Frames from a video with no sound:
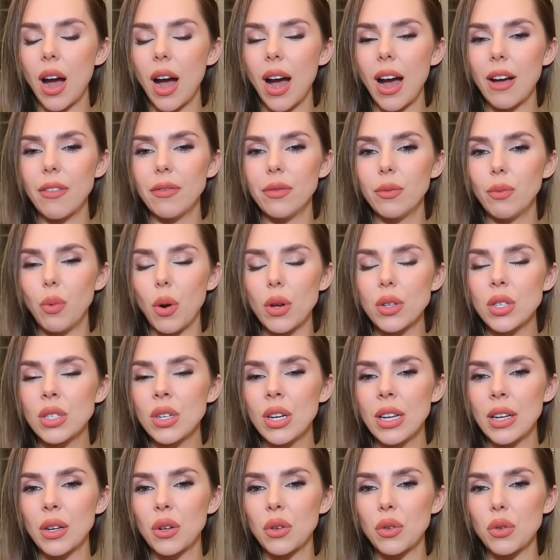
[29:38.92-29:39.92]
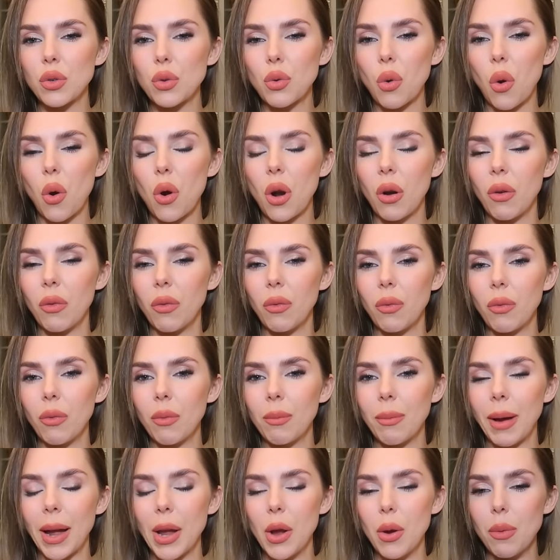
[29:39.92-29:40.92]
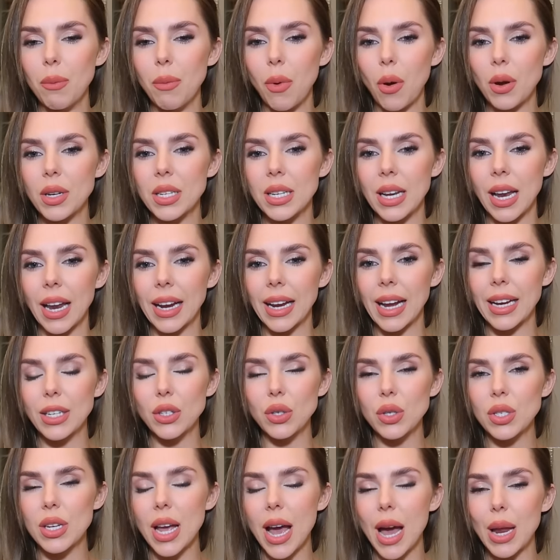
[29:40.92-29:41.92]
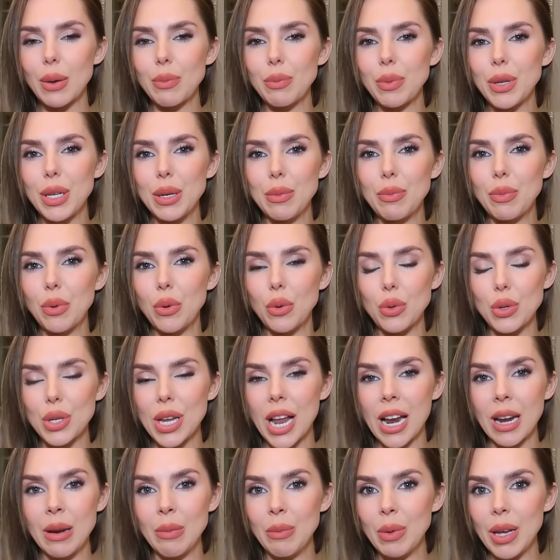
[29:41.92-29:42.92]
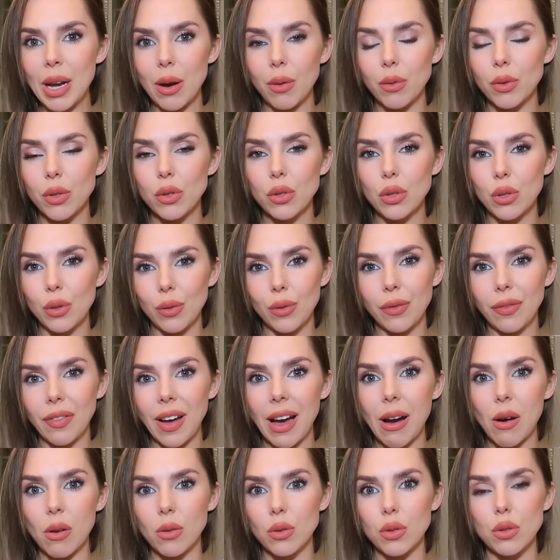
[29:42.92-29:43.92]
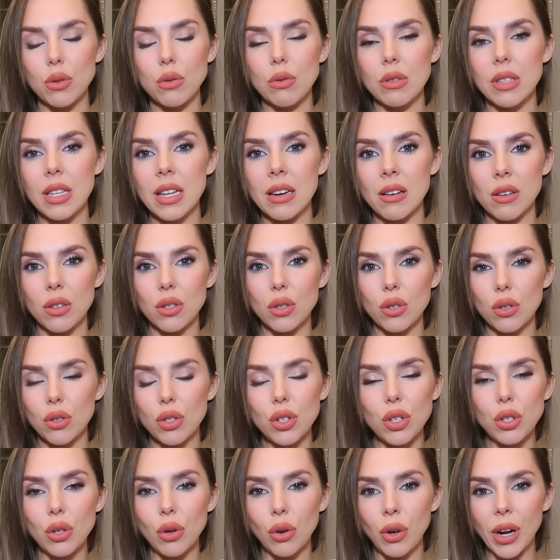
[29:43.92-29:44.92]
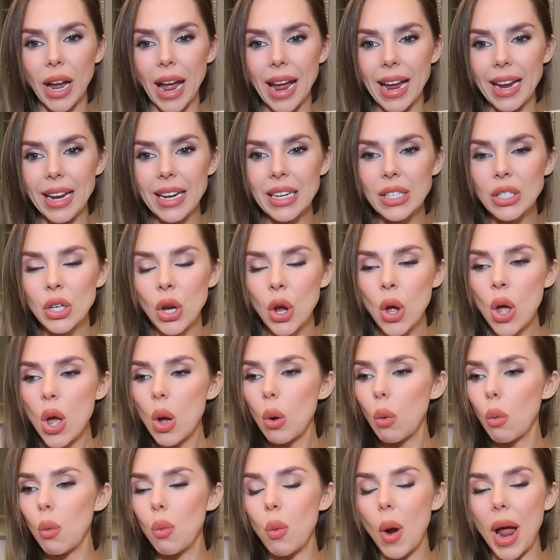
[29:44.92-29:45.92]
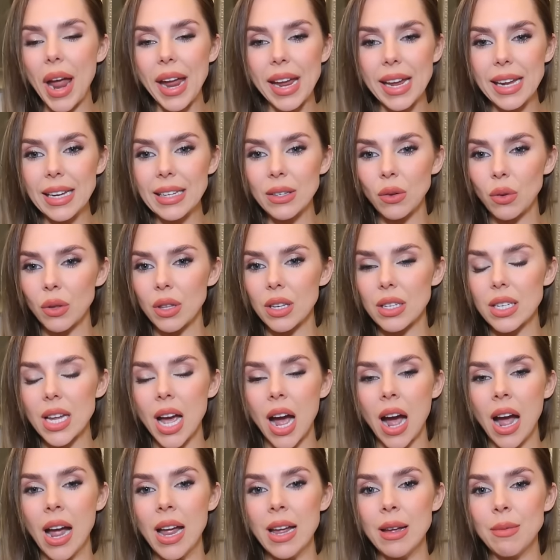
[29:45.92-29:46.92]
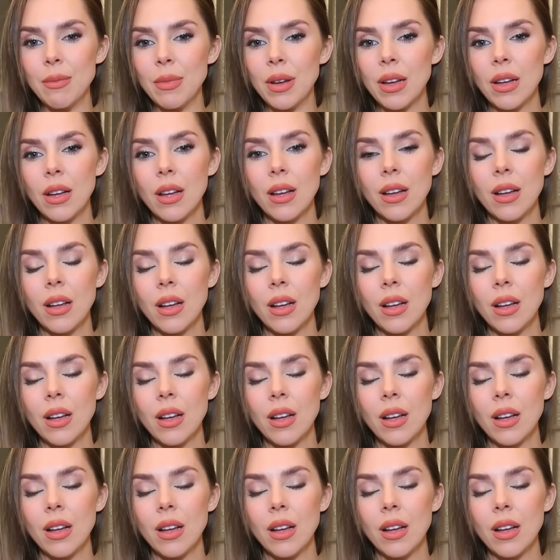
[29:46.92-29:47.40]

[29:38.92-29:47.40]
I wasn't in control of my own body. Like, I just had people telling me I was too fat or too thin at such a young age, weighed all the time.